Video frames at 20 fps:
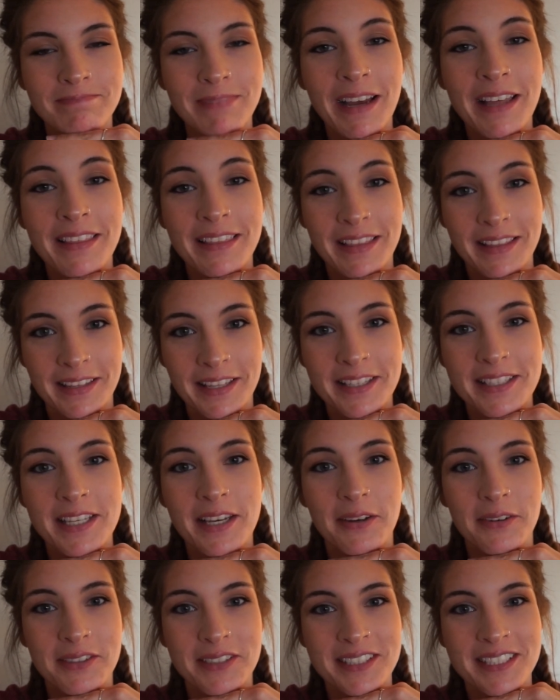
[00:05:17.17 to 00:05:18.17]
I think that's
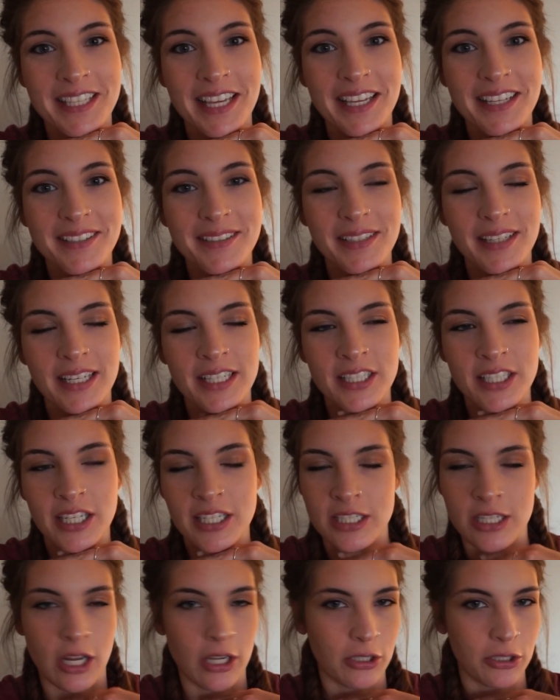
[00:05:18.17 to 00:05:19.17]
how it's said. It
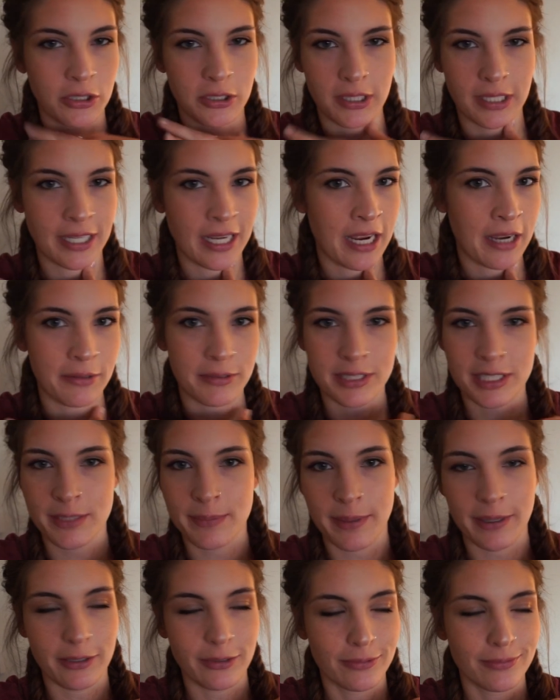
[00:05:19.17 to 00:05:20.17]
does not look like how it's
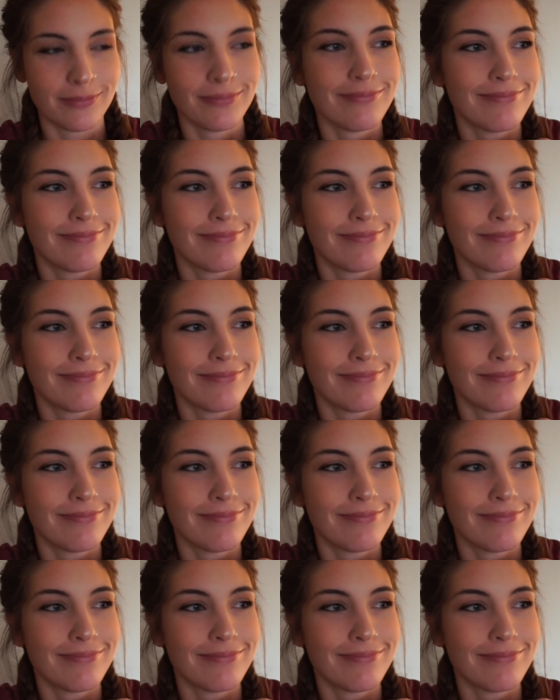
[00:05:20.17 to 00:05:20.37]
spelled.